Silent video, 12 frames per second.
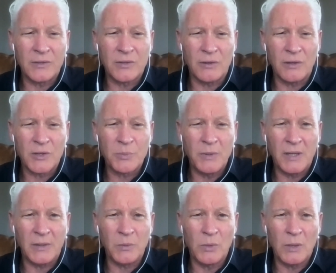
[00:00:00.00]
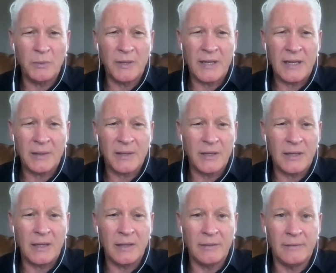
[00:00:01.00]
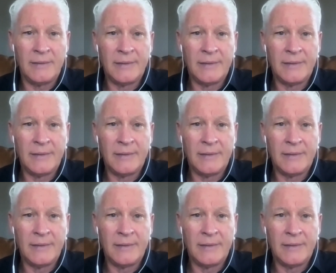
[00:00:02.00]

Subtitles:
church, but what would happen?